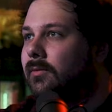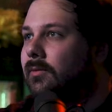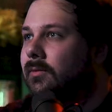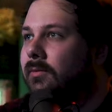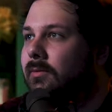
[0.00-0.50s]

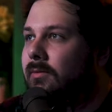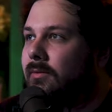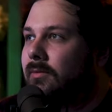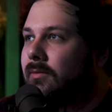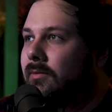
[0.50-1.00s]

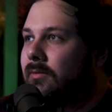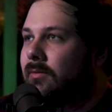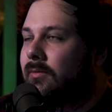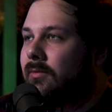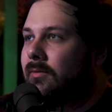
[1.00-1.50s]

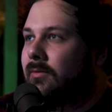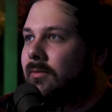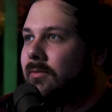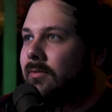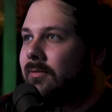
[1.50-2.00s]

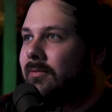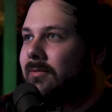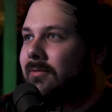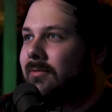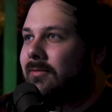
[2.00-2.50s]

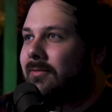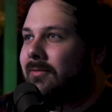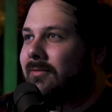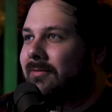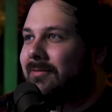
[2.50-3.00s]

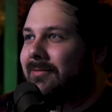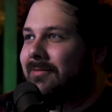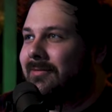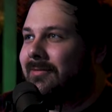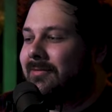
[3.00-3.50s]

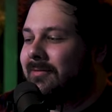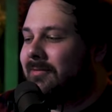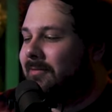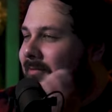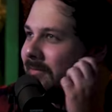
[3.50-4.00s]

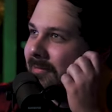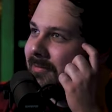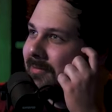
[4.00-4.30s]
This person isn't speaking.